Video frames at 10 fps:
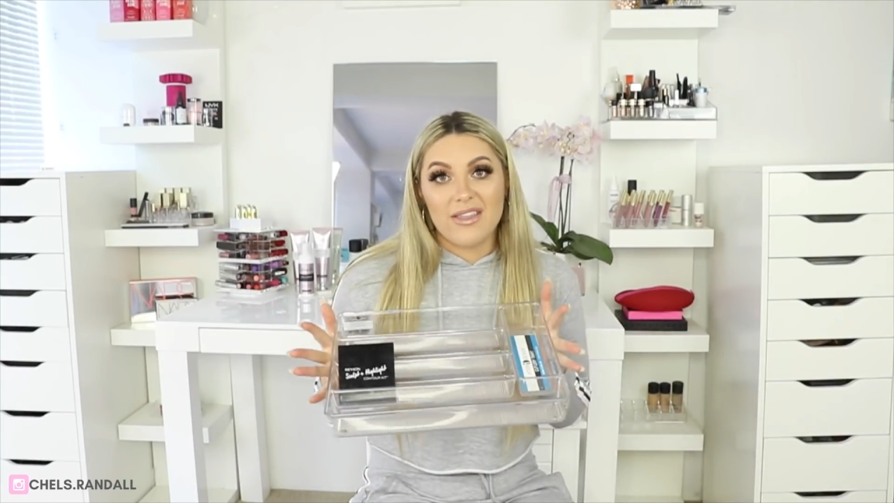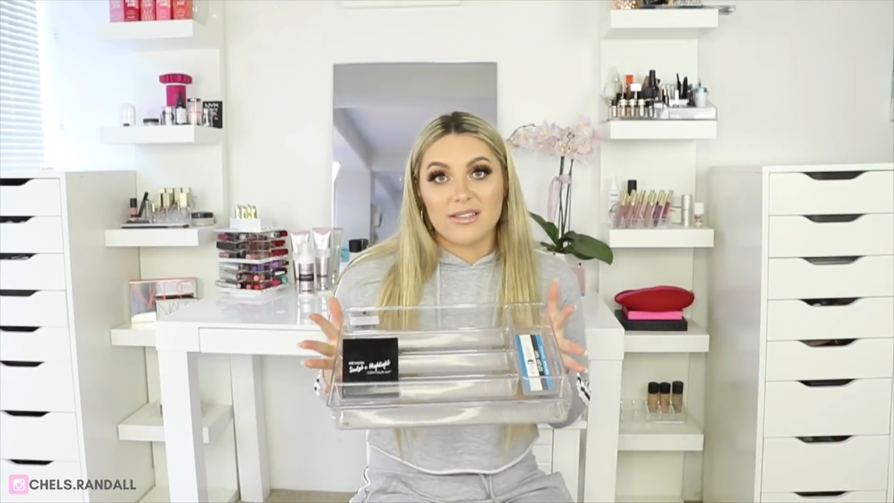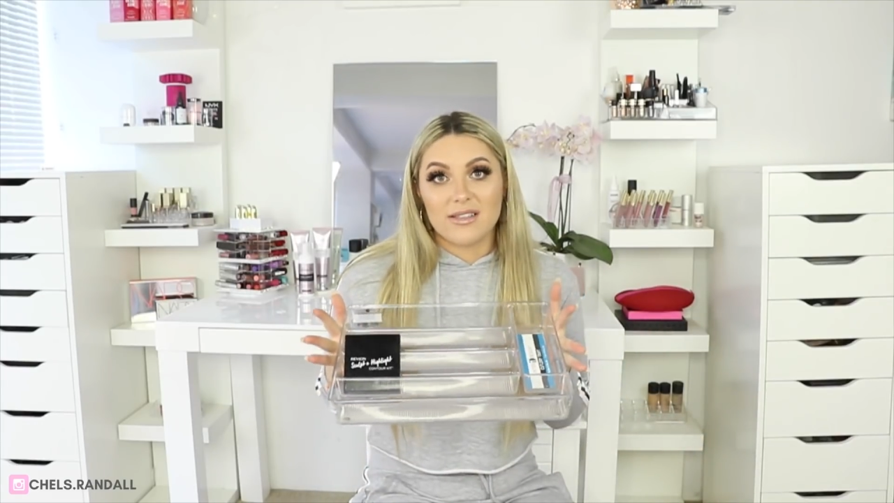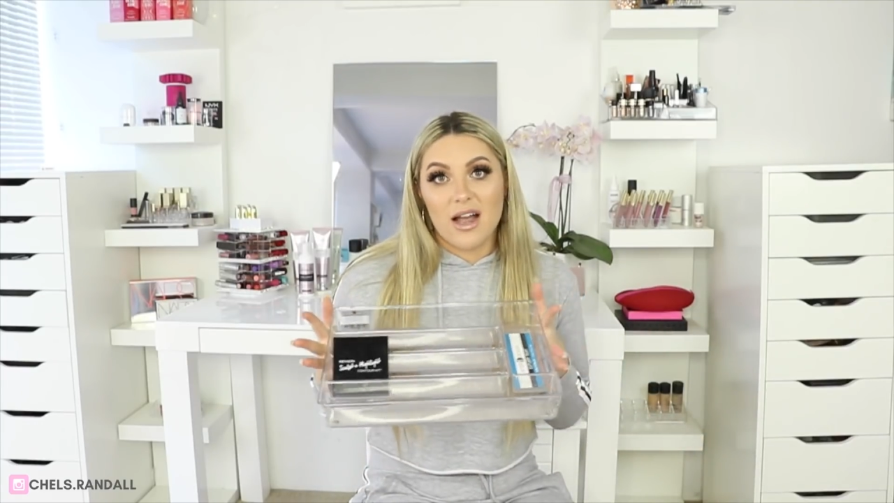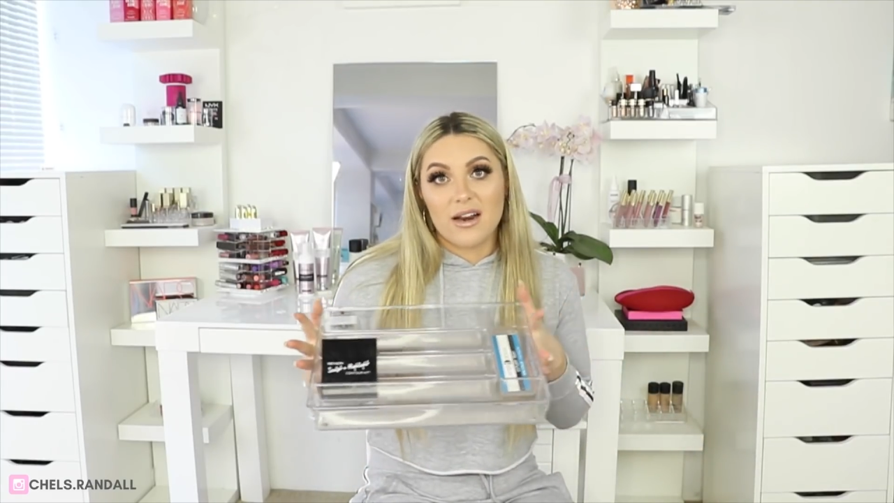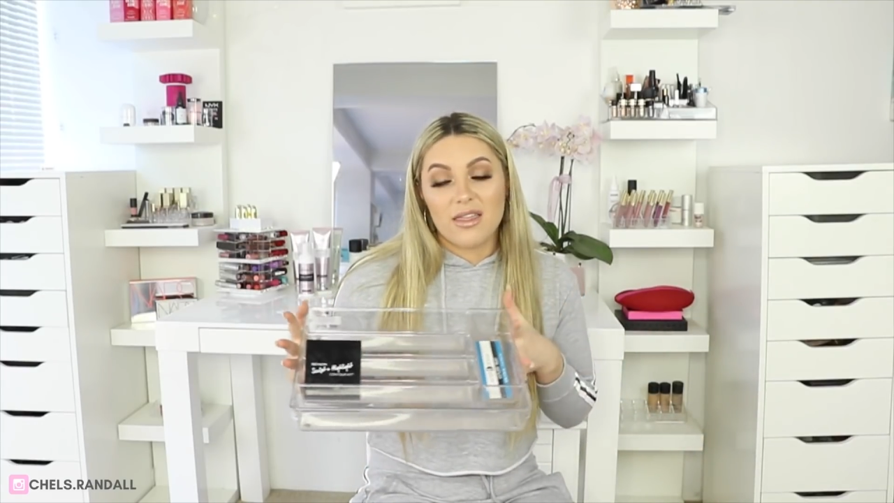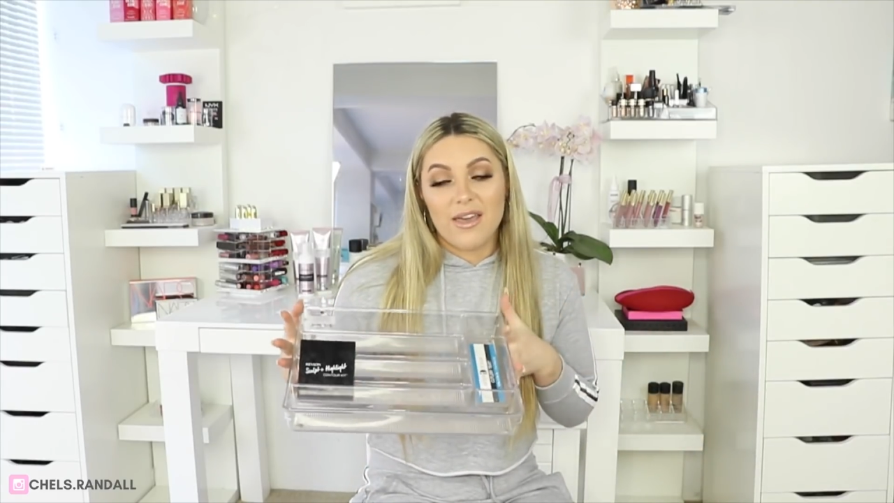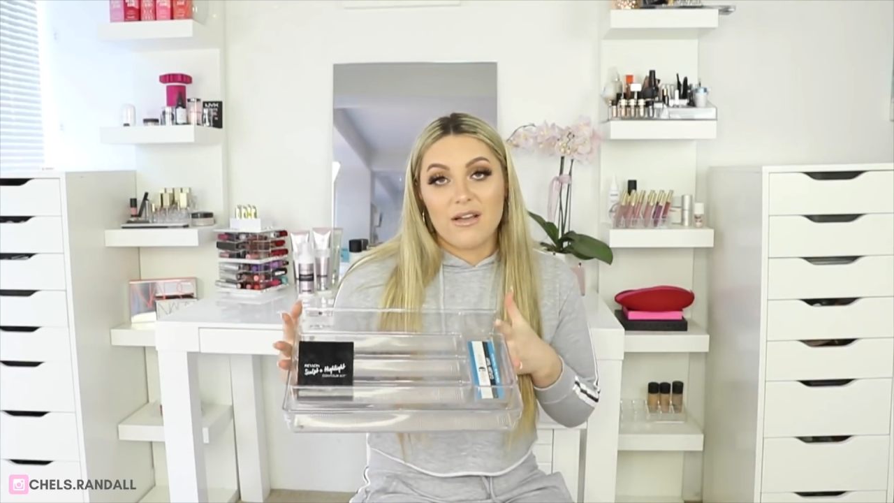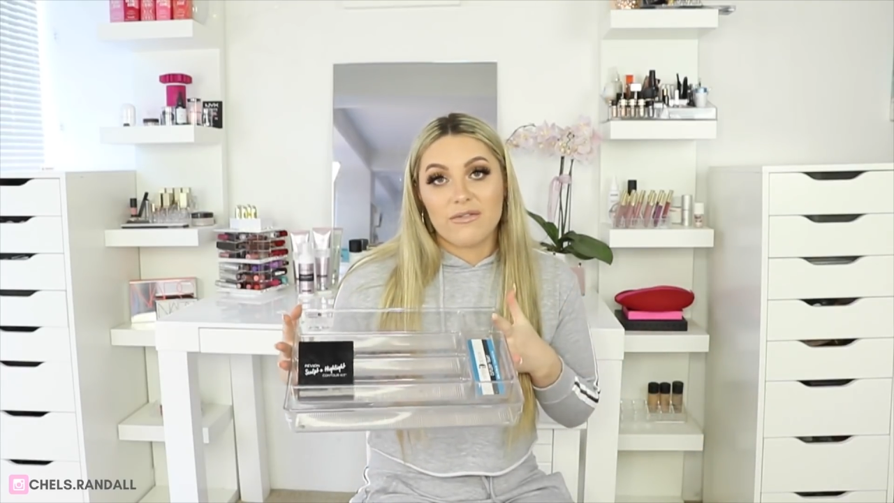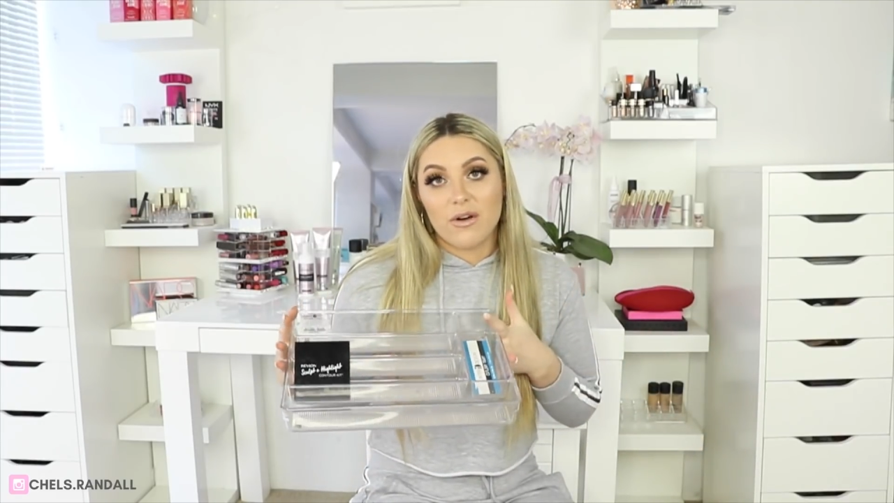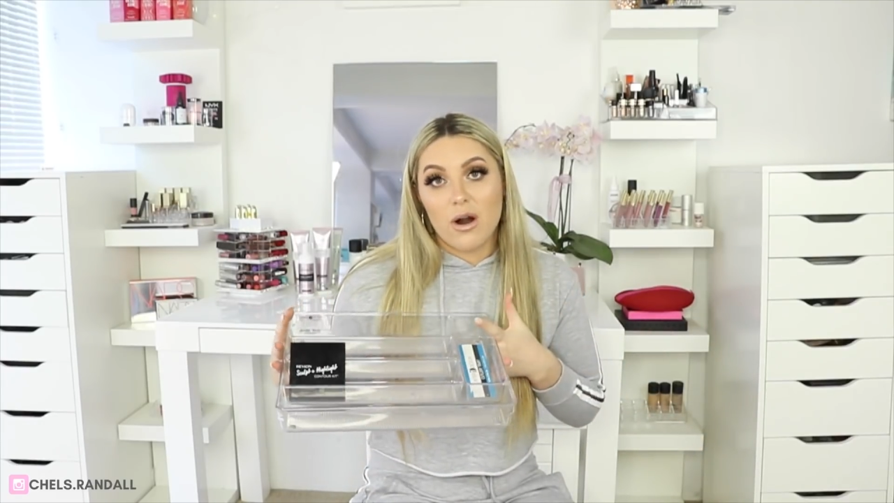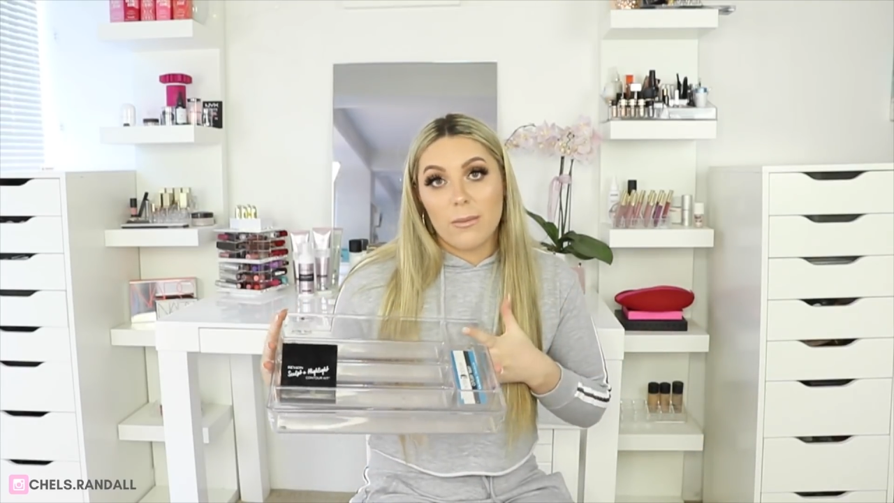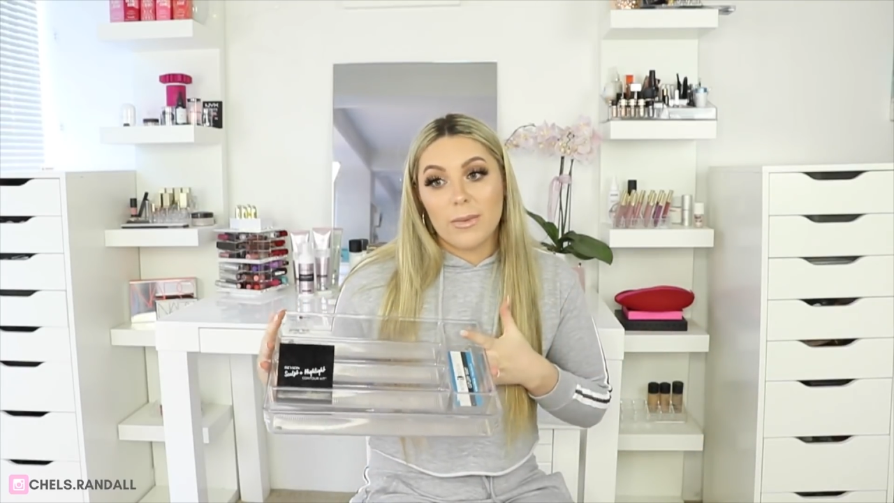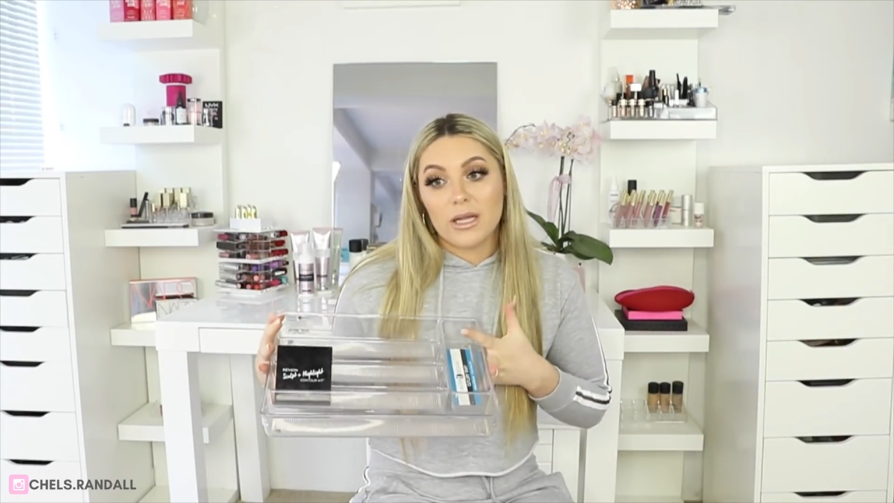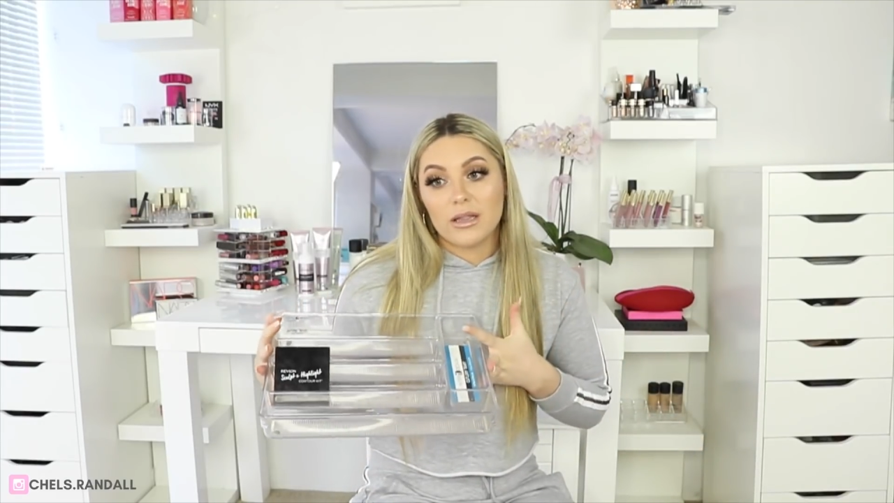this kind of thing
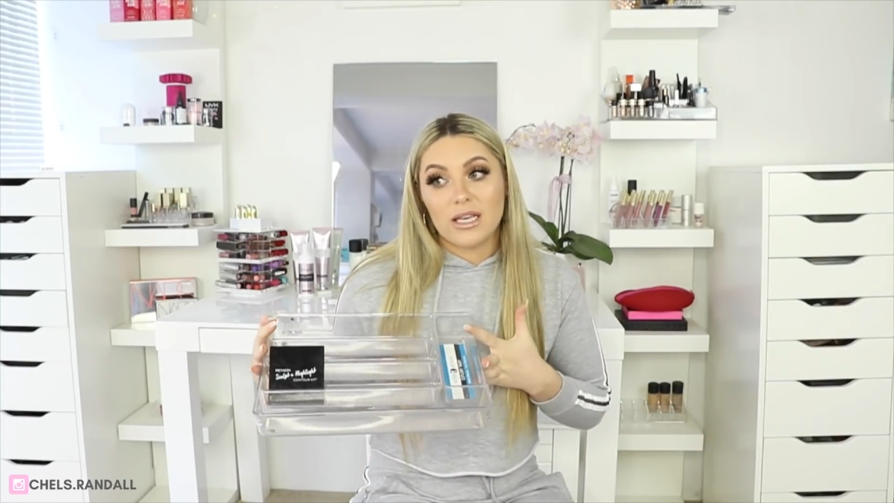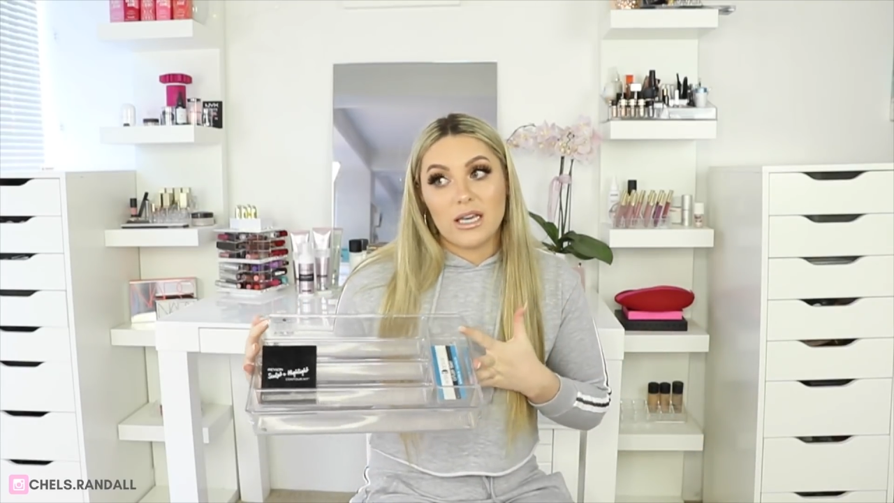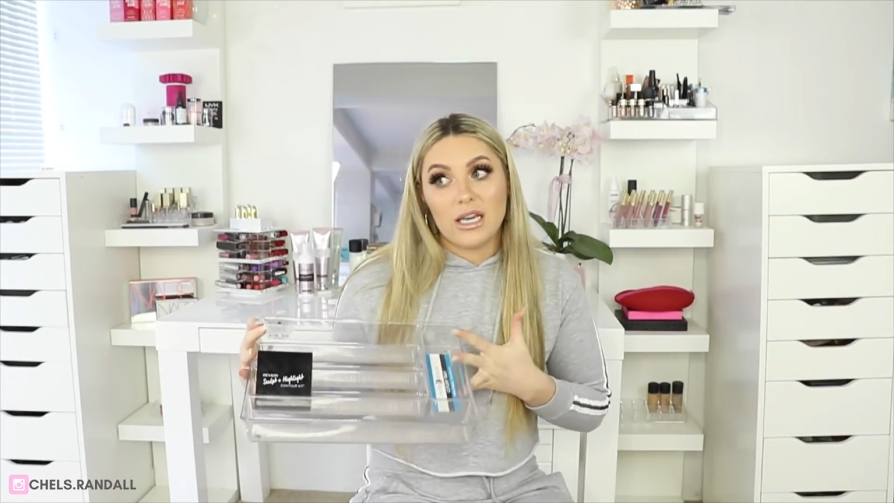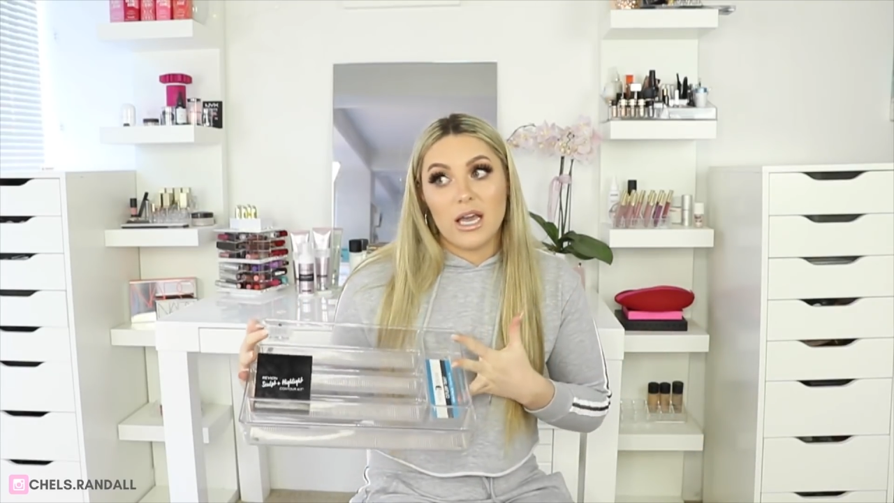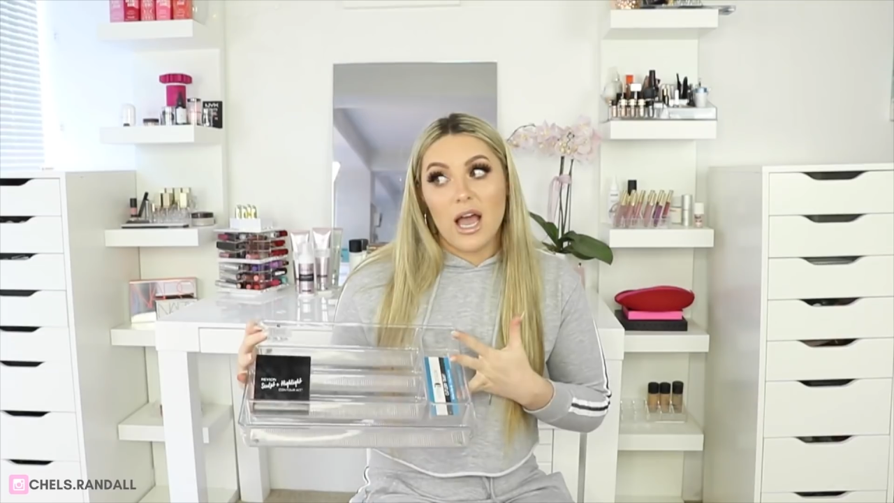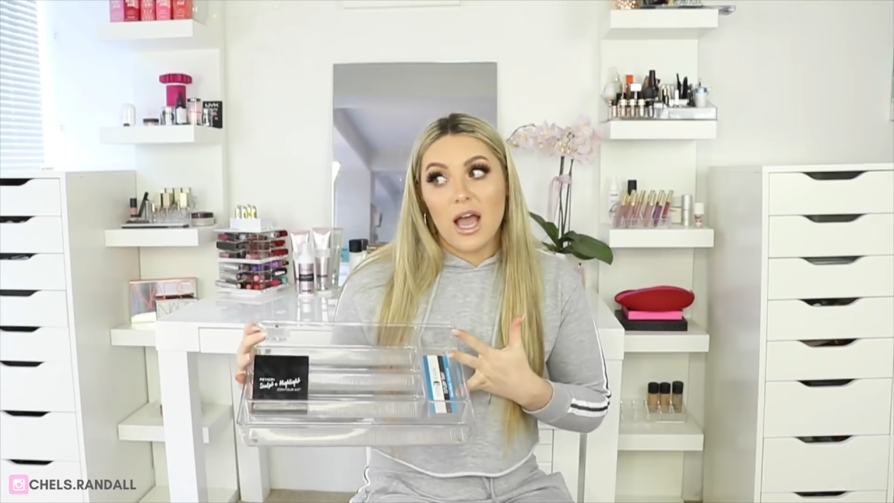from the